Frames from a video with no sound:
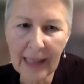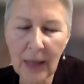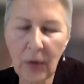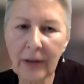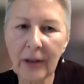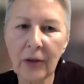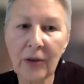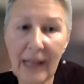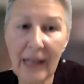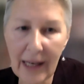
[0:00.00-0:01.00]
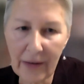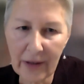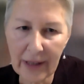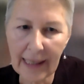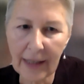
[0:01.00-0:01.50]
They wanted to learn
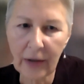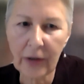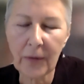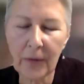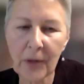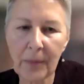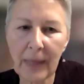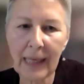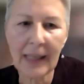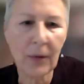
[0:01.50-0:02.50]
everything they could from Japan.